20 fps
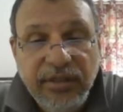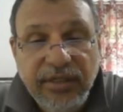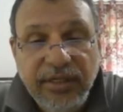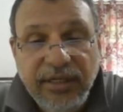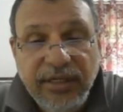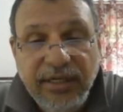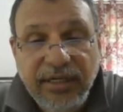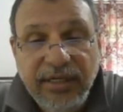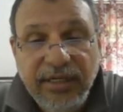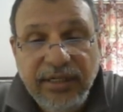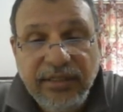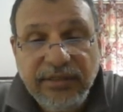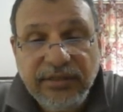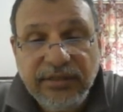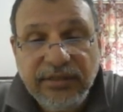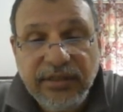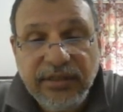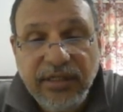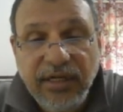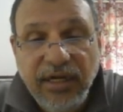as
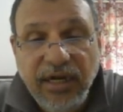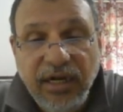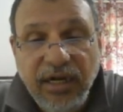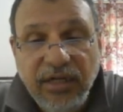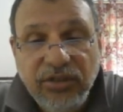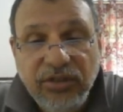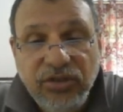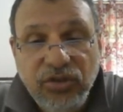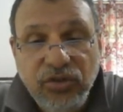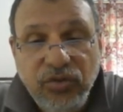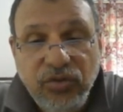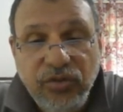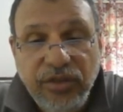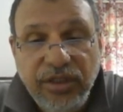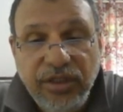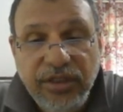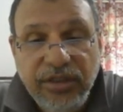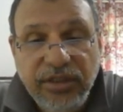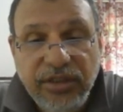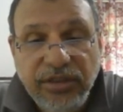r2,
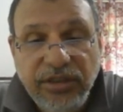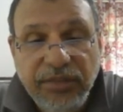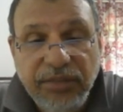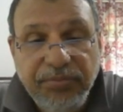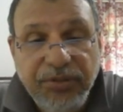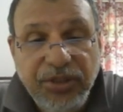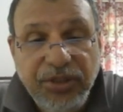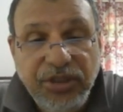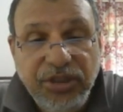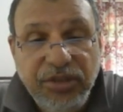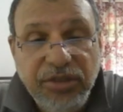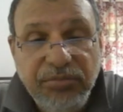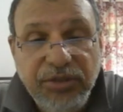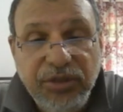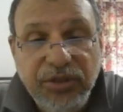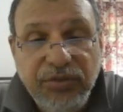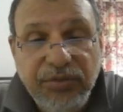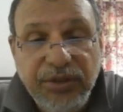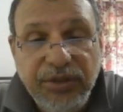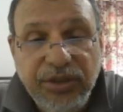and the separation
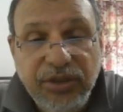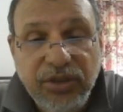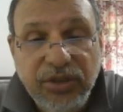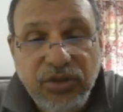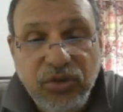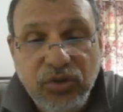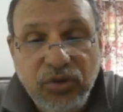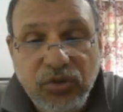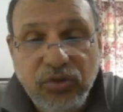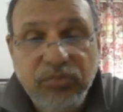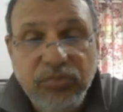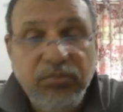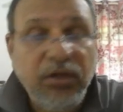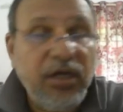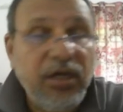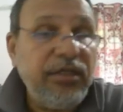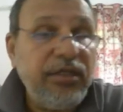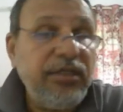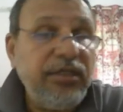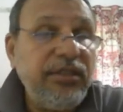between the two
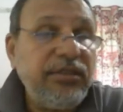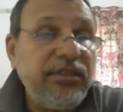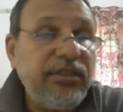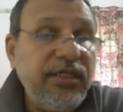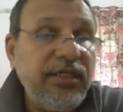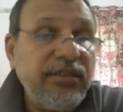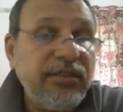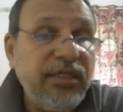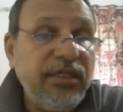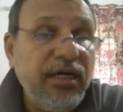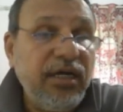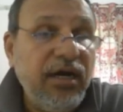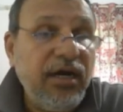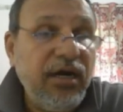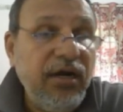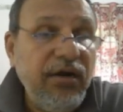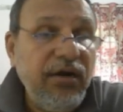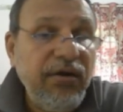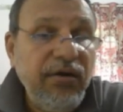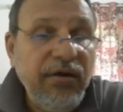bodies as
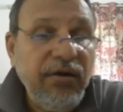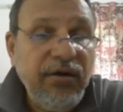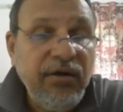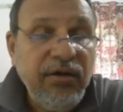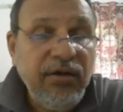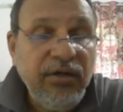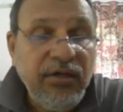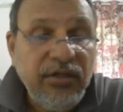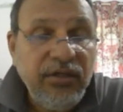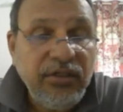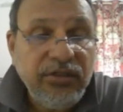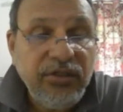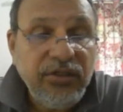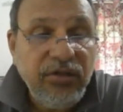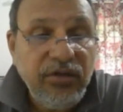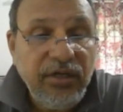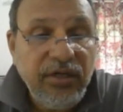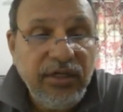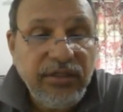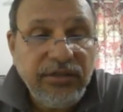r. So
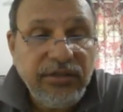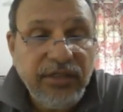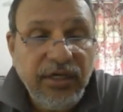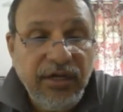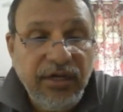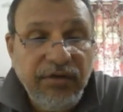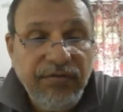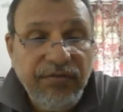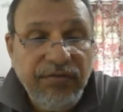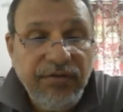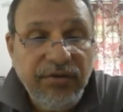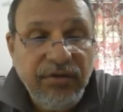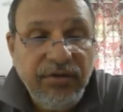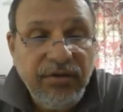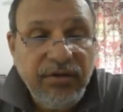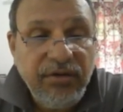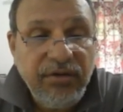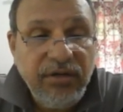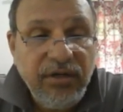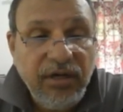let's have
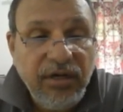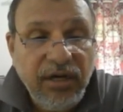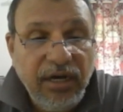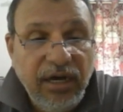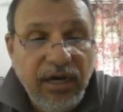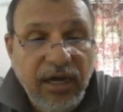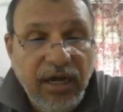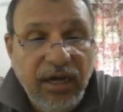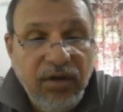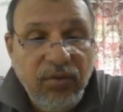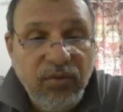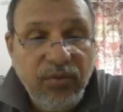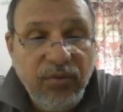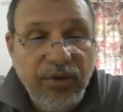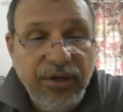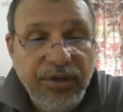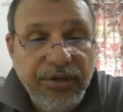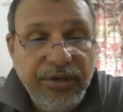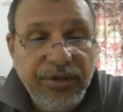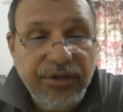
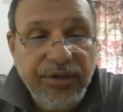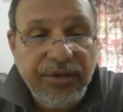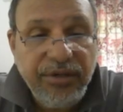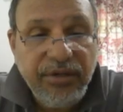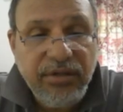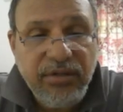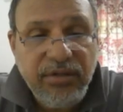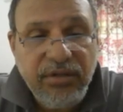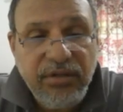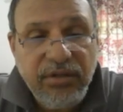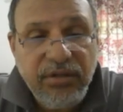r1 here,